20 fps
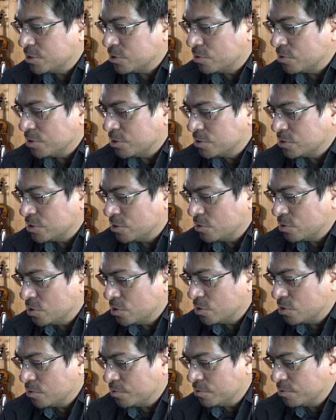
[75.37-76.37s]
So you
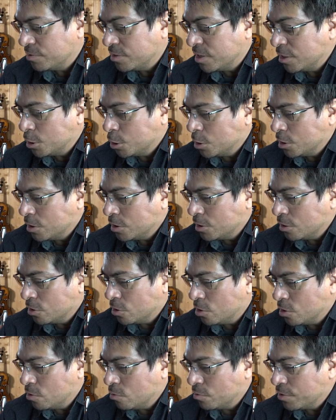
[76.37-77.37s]
go
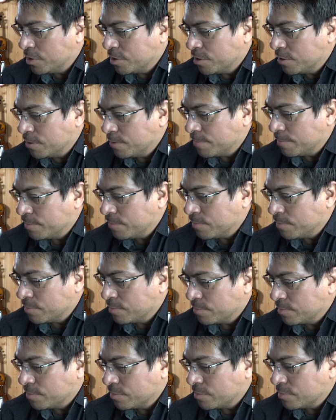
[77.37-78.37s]
lower
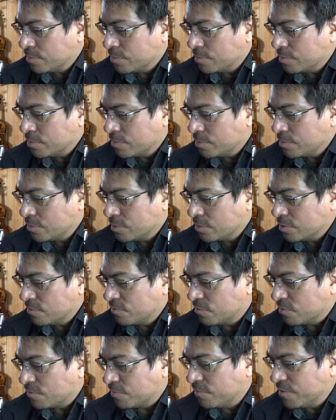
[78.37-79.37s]

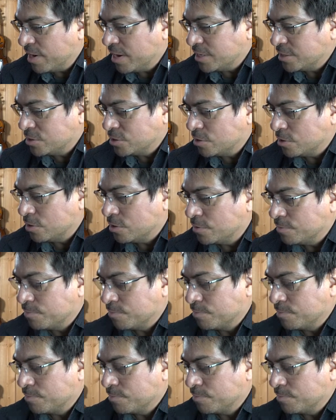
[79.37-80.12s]
for faster